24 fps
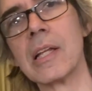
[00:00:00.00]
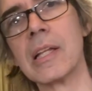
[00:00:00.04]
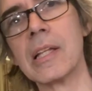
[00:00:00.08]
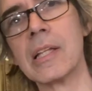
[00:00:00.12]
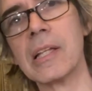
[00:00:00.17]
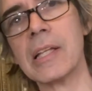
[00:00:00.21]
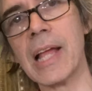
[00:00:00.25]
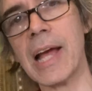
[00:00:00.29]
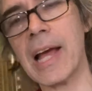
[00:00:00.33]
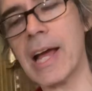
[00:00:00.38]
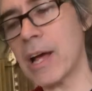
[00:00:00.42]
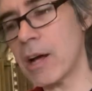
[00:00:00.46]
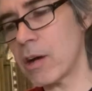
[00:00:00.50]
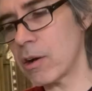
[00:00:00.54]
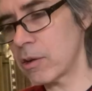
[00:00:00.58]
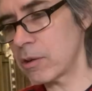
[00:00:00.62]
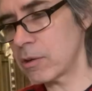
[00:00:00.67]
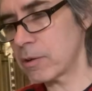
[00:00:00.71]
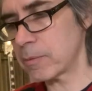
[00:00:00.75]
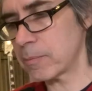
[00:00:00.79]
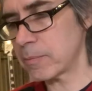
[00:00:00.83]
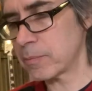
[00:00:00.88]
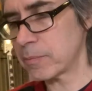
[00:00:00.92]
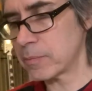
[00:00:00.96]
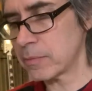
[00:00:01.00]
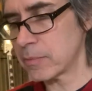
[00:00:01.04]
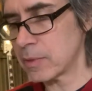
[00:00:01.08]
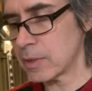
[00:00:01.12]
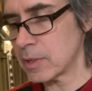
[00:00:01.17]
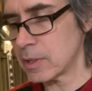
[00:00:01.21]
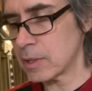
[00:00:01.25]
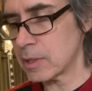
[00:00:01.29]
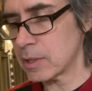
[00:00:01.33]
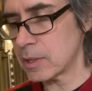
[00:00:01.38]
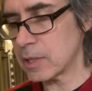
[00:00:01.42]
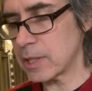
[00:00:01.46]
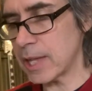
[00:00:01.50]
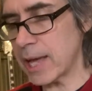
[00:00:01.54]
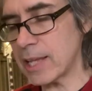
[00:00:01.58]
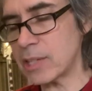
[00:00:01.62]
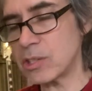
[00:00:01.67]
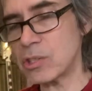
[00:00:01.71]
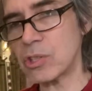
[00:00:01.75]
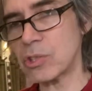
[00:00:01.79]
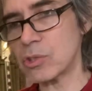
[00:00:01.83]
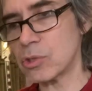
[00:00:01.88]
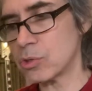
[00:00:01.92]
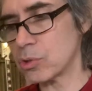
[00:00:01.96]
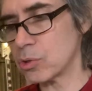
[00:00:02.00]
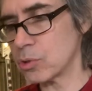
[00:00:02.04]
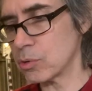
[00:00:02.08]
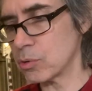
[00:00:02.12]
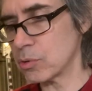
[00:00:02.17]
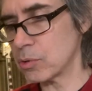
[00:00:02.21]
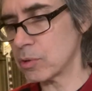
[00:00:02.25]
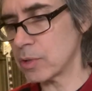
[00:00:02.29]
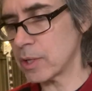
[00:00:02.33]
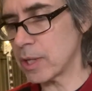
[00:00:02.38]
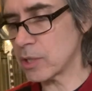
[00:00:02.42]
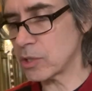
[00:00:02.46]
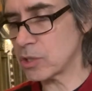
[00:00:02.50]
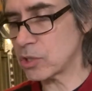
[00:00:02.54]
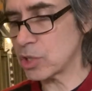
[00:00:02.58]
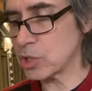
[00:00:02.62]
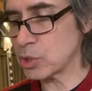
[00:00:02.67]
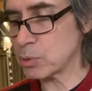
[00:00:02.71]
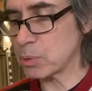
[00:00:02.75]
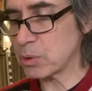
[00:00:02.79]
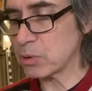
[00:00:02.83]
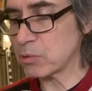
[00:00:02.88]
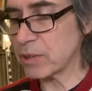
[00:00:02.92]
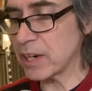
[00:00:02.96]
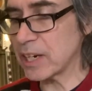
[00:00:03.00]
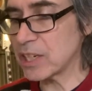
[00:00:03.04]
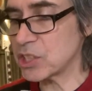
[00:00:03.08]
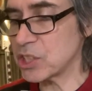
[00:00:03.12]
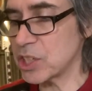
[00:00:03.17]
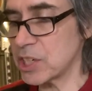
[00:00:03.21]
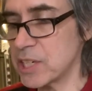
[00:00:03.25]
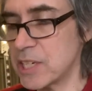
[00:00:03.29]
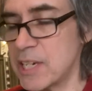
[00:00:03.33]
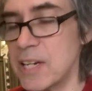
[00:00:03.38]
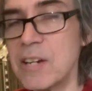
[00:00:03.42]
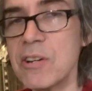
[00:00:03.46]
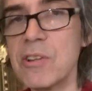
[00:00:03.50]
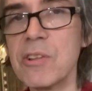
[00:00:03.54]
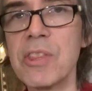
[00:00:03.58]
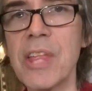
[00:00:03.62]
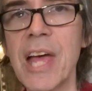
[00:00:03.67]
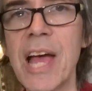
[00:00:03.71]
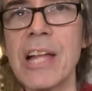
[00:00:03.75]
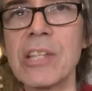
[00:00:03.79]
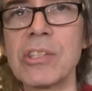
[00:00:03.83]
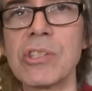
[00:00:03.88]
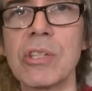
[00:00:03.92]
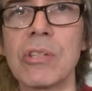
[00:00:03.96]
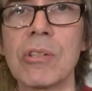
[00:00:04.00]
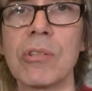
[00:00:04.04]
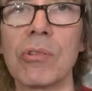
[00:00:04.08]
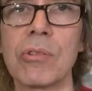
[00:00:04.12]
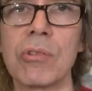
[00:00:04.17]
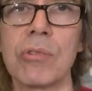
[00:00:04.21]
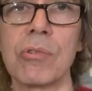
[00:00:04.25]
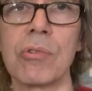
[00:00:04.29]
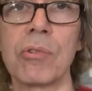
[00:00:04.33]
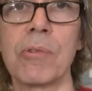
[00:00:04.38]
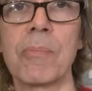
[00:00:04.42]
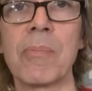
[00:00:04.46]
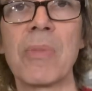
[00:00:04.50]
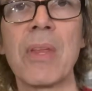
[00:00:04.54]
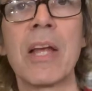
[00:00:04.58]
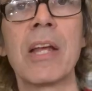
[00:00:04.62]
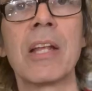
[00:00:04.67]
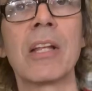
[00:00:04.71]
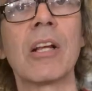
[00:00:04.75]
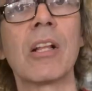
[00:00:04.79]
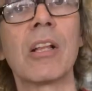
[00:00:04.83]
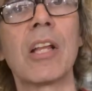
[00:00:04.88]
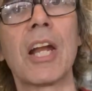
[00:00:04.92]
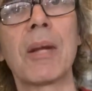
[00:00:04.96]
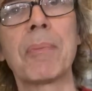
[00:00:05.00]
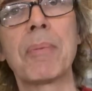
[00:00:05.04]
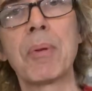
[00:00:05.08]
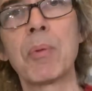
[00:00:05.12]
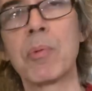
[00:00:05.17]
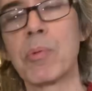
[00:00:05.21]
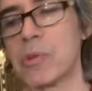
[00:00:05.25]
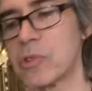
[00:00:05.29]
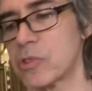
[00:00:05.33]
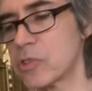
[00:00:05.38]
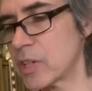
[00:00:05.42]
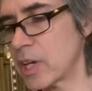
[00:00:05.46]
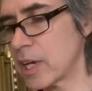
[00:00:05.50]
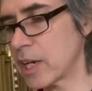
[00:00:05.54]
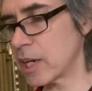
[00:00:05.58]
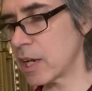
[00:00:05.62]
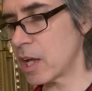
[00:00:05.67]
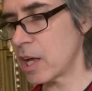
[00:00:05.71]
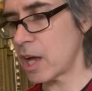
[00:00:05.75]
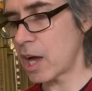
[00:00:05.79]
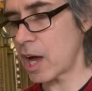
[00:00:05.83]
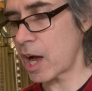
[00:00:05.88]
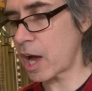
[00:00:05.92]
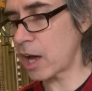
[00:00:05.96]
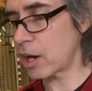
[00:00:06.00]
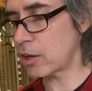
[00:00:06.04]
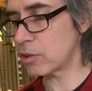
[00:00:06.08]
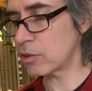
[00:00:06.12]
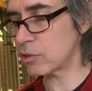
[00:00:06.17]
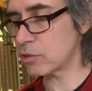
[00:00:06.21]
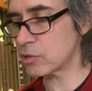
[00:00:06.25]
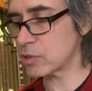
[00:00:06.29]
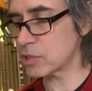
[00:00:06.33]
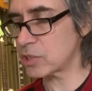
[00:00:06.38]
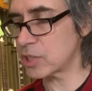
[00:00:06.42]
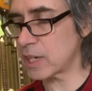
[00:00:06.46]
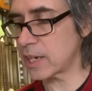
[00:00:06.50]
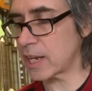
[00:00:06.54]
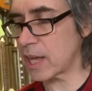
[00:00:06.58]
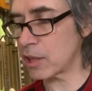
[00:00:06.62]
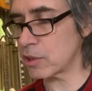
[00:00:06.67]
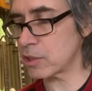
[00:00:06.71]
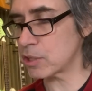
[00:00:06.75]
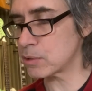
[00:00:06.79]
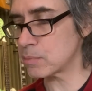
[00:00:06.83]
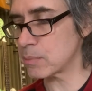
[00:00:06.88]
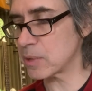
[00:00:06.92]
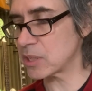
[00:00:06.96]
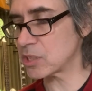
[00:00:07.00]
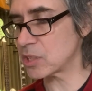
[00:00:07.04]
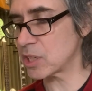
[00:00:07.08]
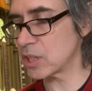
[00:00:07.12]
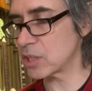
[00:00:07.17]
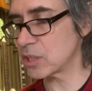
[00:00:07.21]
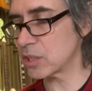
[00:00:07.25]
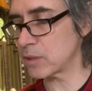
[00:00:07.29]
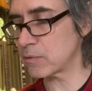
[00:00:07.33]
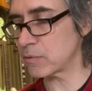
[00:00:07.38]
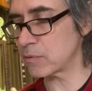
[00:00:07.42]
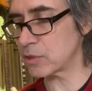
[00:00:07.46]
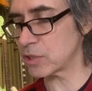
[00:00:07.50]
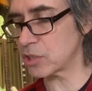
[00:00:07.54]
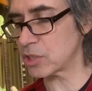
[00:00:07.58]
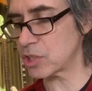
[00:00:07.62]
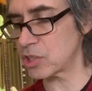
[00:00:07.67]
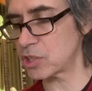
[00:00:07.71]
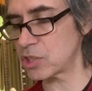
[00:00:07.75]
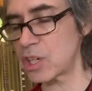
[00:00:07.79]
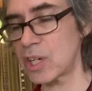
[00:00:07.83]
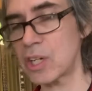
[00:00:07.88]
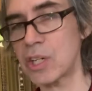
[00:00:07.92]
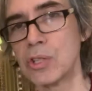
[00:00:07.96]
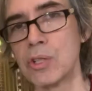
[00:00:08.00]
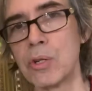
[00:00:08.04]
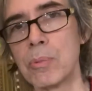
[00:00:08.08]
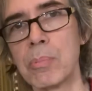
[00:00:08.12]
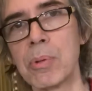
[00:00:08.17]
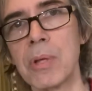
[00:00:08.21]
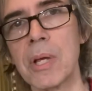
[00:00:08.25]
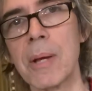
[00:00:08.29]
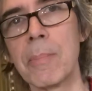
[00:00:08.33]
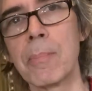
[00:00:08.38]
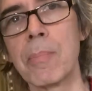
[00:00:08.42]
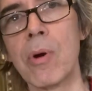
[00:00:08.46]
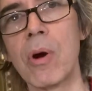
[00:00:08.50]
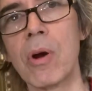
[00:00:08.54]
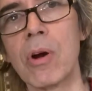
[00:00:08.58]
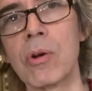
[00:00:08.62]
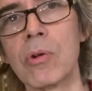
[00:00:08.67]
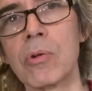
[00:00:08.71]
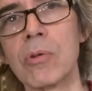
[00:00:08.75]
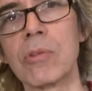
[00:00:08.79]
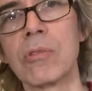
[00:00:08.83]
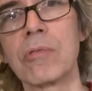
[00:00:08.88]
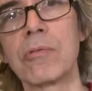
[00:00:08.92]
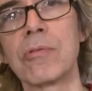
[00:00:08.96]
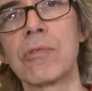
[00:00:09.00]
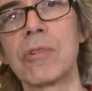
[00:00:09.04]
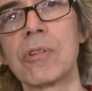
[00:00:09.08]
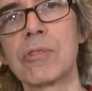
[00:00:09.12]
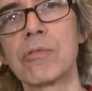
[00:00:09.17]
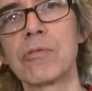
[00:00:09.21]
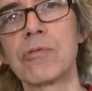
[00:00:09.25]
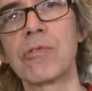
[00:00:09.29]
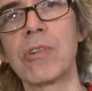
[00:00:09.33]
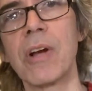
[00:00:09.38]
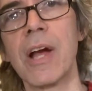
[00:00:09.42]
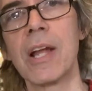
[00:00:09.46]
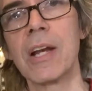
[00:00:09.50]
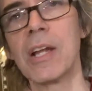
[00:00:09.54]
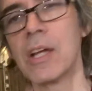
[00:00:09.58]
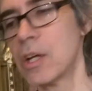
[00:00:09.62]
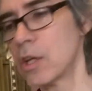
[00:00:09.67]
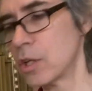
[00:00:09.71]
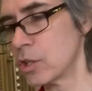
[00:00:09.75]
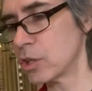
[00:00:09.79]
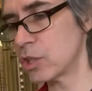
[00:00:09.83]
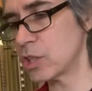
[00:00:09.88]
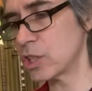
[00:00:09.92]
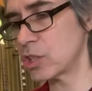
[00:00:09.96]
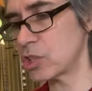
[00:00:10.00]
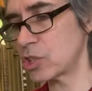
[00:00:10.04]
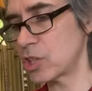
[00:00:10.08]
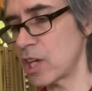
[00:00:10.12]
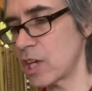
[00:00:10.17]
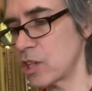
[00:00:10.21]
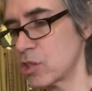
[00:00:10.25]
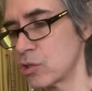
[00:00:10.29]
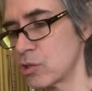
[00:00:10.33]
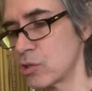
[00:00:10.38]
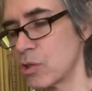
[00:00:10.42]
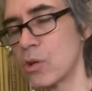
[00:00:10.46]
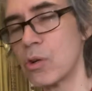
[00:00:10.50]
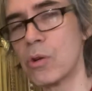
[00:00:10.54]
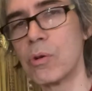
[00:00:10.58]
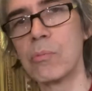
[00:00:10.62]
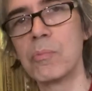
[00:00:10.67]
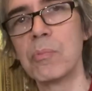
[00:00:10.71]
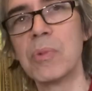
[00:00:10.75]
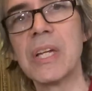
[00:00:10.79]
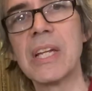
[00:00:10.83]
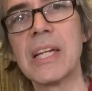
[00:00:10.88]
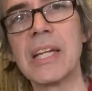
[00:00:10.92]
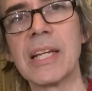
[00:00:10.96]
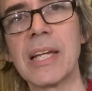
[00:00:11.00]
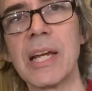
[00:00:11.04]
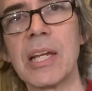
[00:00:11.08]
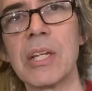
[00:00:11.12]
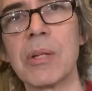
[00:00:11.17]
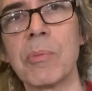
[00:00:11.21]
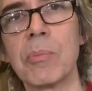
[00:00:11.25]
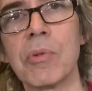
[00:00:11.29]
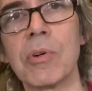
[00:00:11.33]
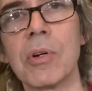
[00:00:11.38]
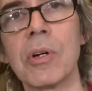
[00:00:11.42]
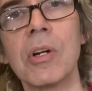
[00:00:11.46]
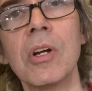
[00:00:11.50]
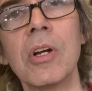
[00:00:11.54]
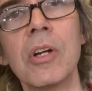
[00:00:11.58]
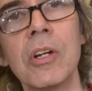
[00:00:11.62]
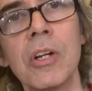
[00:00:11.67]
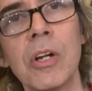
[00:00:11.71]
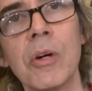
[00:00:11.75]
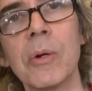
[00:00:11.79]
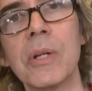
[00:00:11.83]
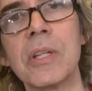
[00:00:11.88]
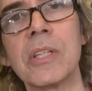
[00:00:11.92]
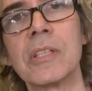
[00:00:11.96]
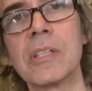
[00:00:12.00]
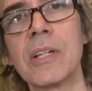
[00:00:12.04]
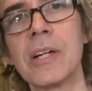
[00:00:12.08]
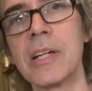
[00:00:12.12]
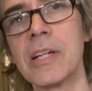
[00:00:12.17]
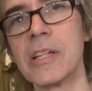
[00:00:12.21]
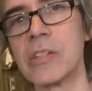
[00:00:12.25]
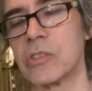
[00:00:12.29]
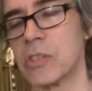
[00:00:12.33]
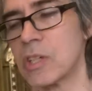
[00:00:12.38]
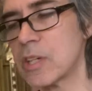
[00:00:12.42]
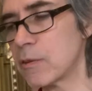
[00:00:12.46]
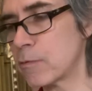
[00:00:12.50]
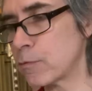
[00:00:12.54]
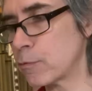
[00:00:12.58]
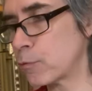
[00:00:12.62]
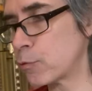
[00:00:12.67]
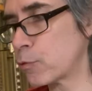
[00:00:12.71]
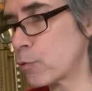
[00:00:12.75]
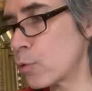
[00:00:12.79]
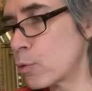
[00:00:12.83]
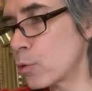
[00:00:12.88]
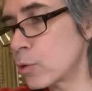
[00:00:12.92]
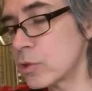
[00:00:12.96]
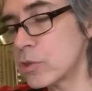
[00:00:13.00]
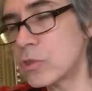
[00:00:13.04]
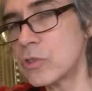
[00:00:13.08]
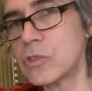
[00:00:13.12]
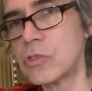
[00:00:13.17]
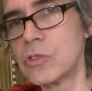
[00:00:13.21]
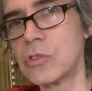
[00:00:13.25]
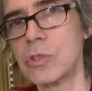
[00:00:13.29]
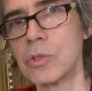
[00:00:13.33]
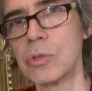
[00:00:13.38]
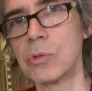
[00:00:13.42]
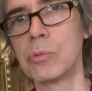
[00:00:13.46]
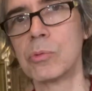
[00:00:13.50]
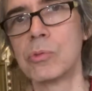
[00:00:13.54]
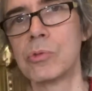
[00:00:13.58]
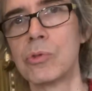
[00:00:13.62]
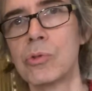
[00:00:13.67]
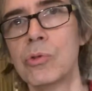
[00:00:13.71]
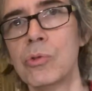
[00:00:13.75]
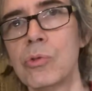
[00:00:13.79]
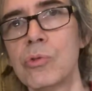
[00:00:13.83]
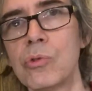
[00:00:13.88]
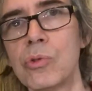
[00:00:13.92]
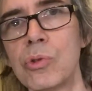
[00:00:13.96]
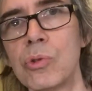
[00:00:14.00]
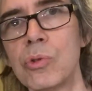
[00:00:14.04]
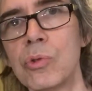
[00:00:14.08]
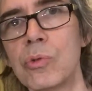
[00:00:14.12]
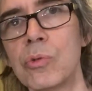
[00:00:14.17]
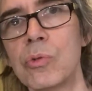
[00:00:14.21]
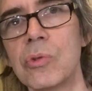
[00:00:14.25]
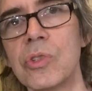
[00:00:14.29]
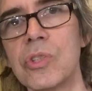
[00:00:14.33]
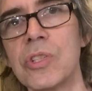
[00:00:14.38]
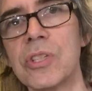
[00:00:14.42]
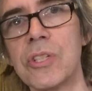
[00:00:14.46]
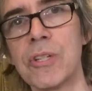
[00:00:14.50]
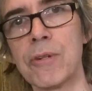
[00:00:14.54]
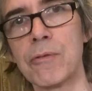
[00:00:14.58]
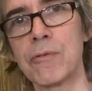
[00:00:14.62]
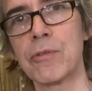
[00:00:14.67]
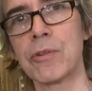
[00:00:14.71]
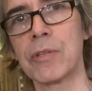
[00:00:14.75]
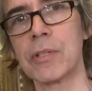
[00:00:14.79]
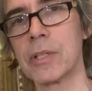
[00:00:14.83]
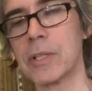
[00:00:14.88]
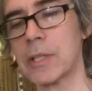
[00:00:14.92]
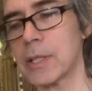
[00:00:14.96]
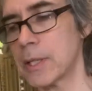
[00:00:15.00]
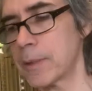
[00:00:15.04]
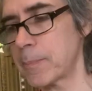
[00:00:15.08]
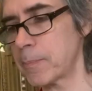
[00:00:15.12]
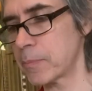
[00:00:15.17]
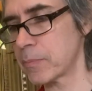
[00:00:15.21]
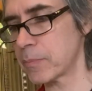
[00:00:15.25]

Now that's in tune, and since we raised it here, that's in tune. And a lot of people were saying, "I don't understand how this makes any difference. The second you play a bar chord on the first fret, this has no meaning anymore." No, it does. It forces you to tune differently